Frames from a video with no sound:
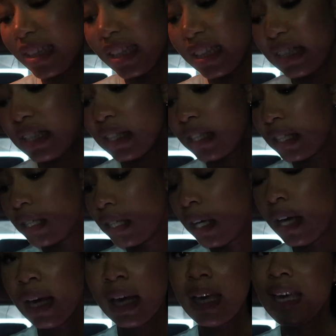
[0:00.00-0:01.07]
this
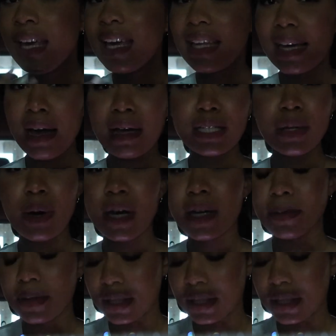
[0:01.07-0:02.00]
now i have to walk up the